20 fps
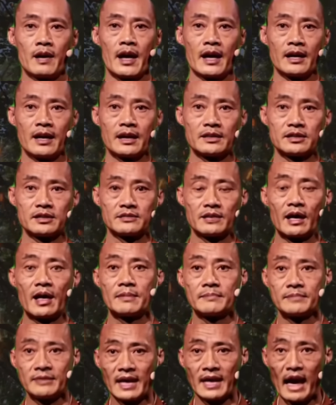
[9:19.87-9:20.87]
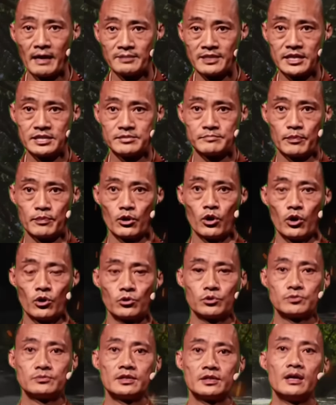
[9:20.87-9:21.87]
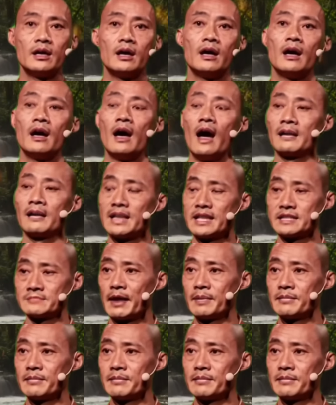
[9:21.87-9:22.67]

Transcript: They were falling for how your presence made them feel.